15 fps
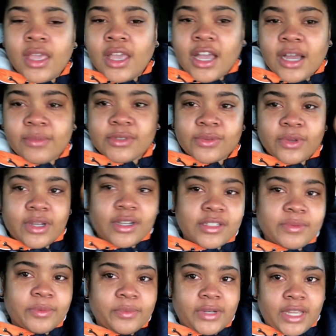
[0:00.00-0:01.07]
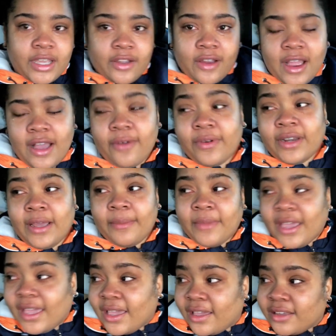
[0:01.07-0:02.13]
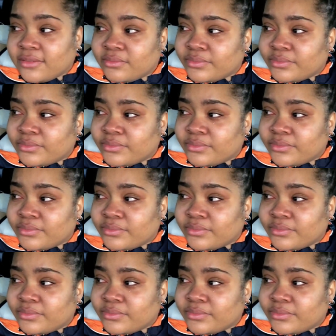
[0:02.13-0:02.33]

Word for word: I'm just one of those people that cry when I'm mad.